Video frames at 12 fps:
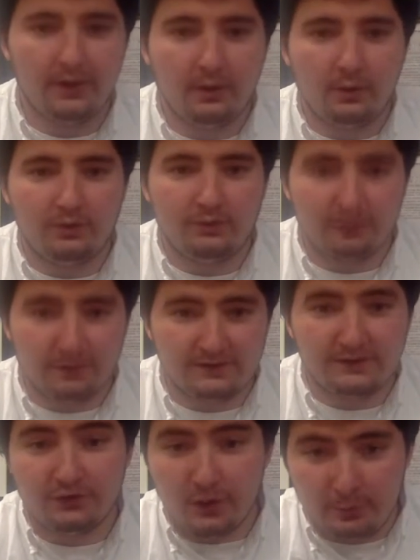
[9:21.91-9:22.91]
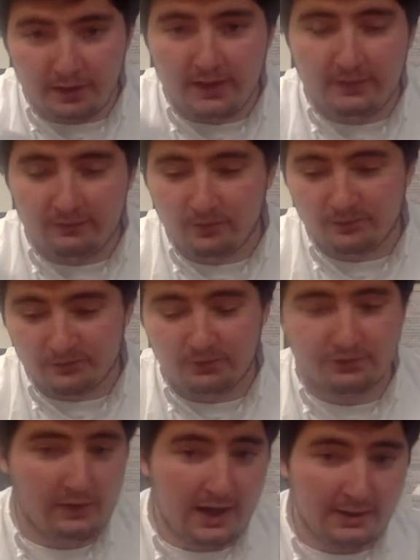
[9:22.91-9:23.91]
which was the German name for
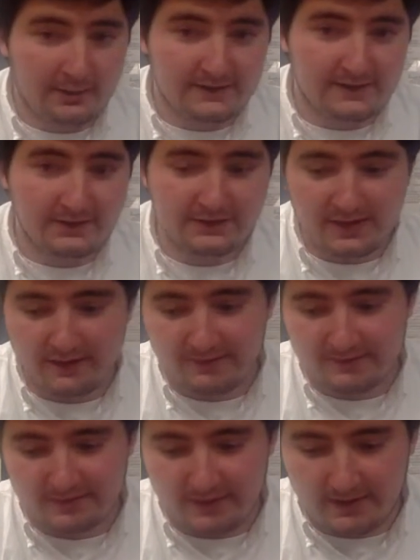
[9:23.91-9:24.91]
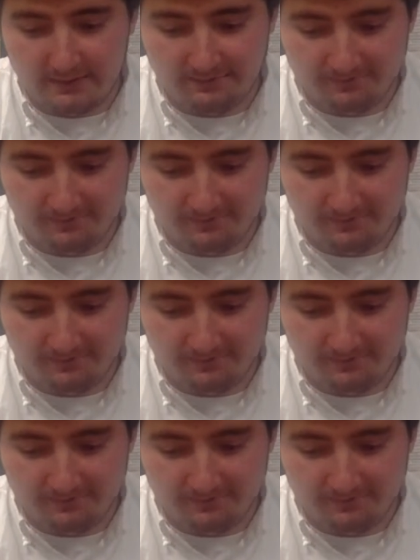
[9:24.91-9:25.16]
social atomization at this time.